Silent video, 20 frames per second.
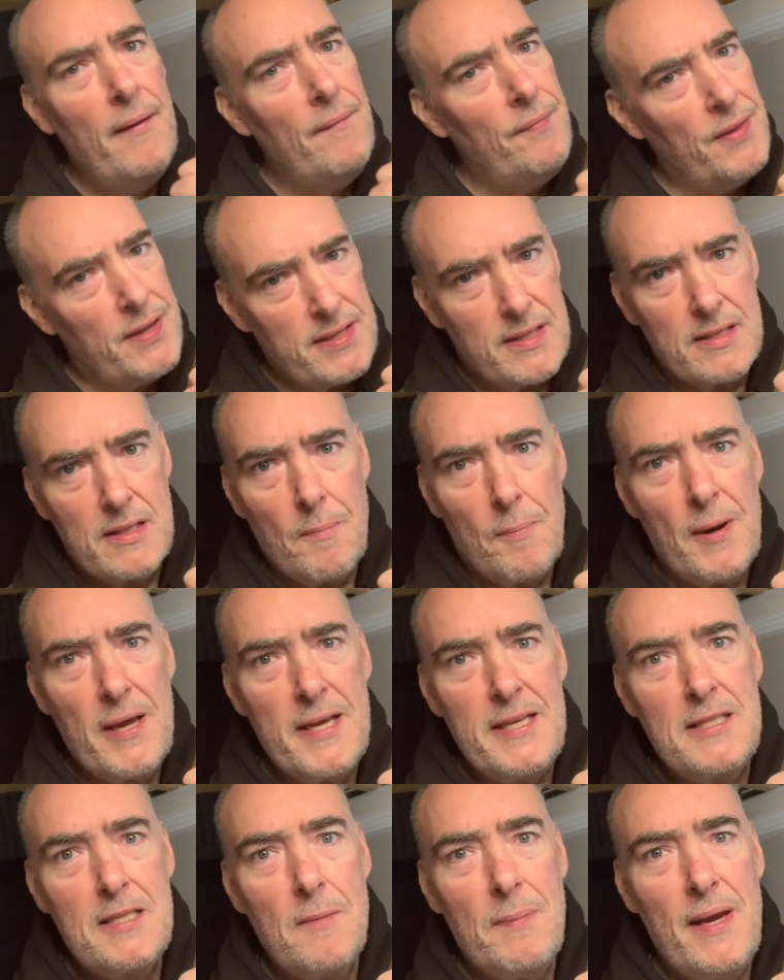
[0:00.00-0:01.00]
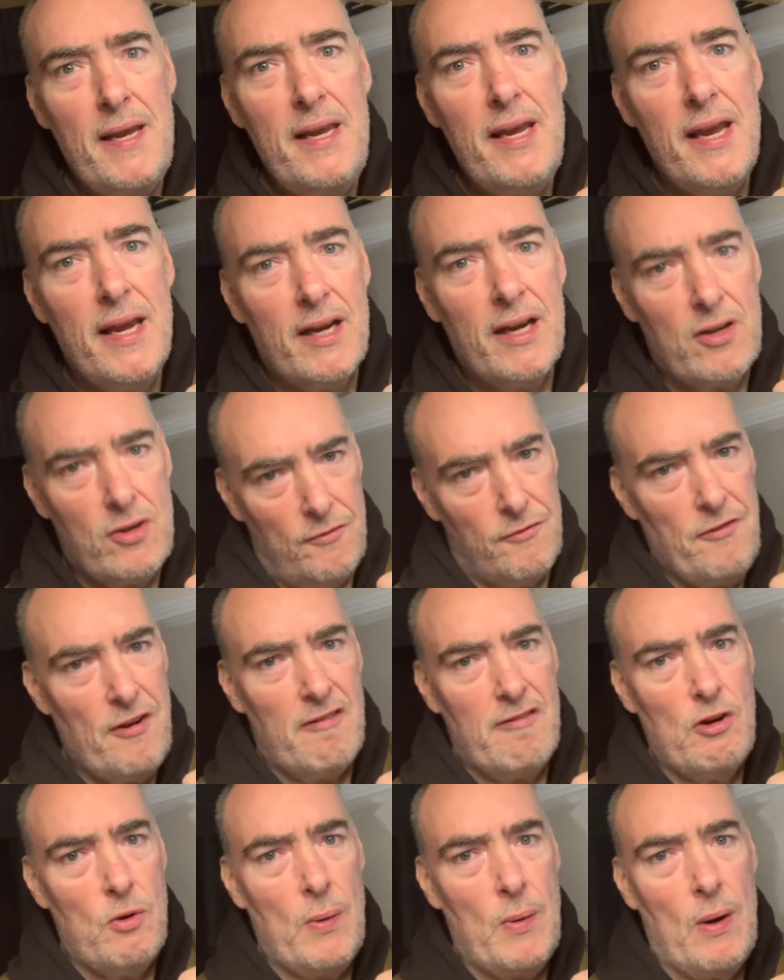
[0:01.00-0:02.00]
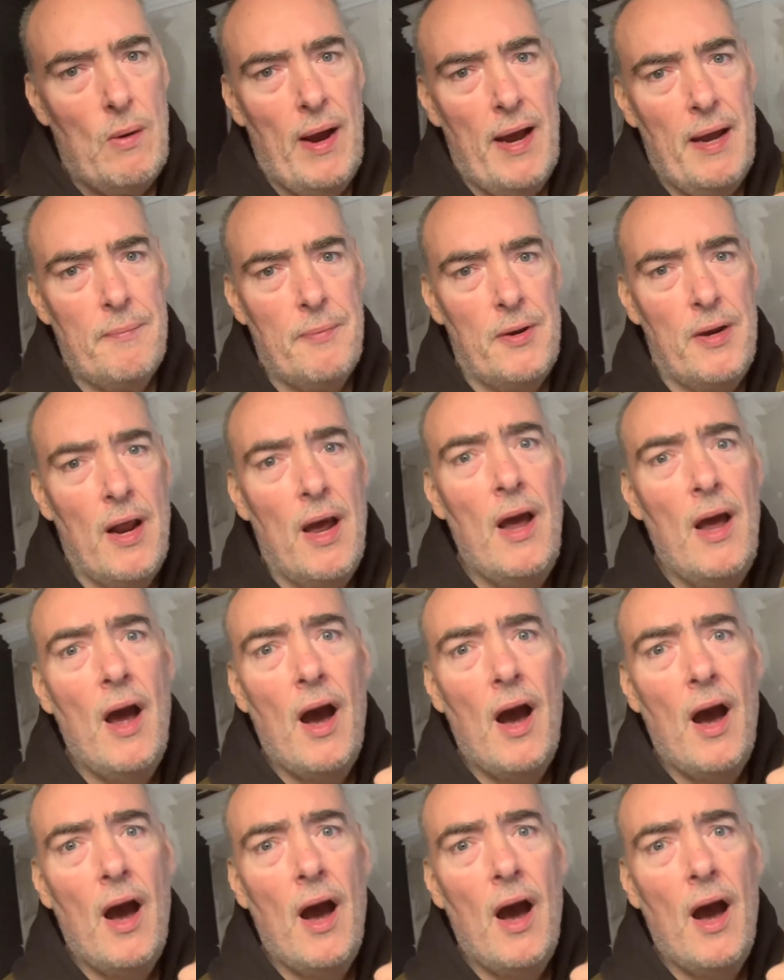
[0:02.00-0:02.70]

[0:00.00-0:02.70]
this is the place to be. It could very well happen.